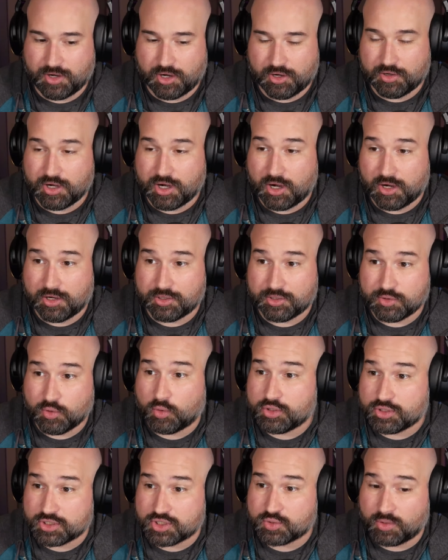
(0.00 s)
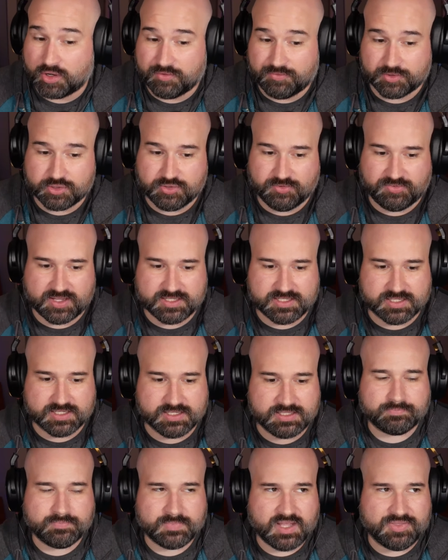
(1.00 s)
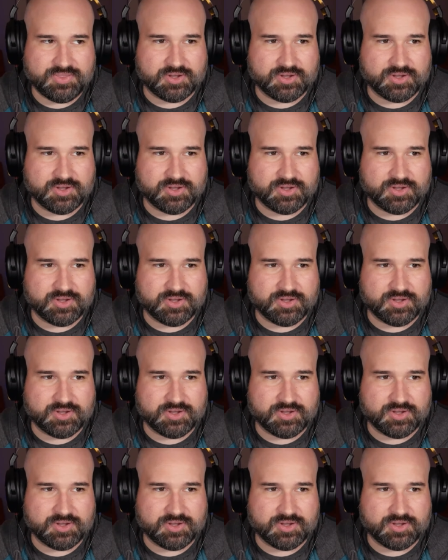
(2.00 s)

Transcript: or origin story for Two Faces.